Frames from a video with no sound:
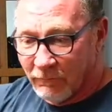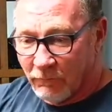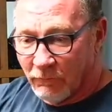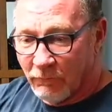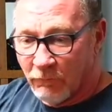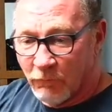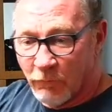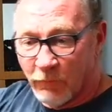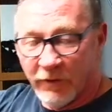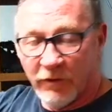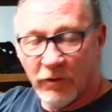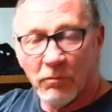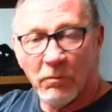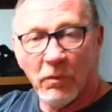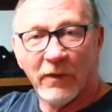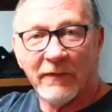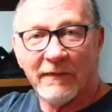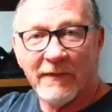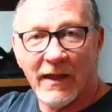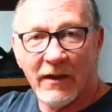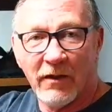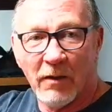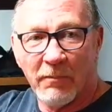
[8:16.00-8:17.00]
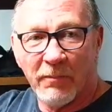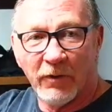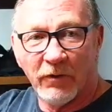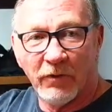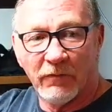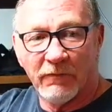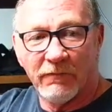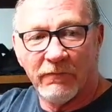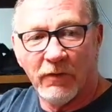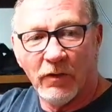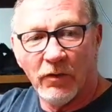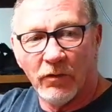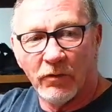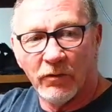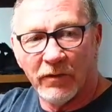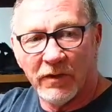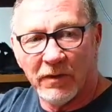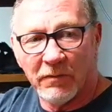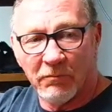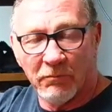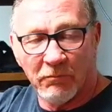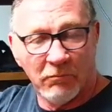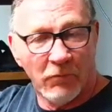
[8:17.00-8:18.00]
When you bring that up on your phone,
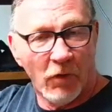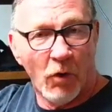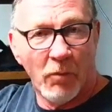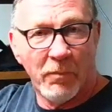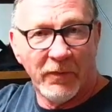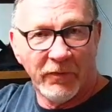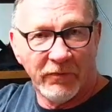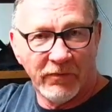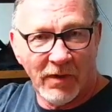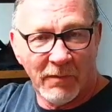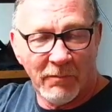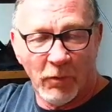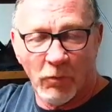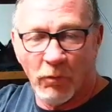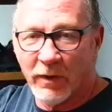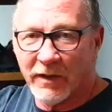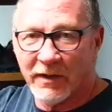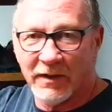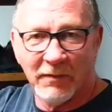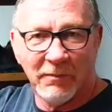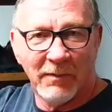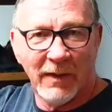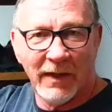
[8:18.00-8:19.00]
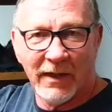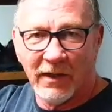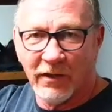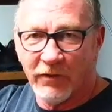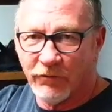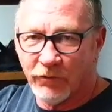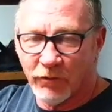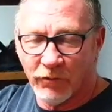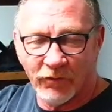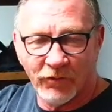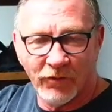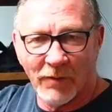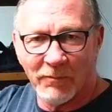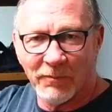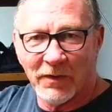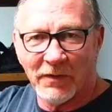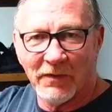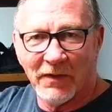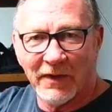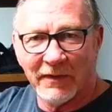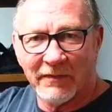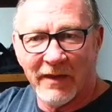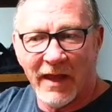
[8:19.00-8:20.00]
it opens up a wiki page or something
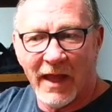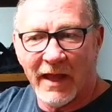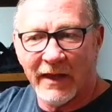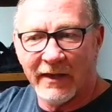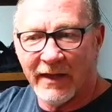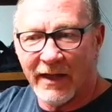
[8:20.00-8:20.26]
like that,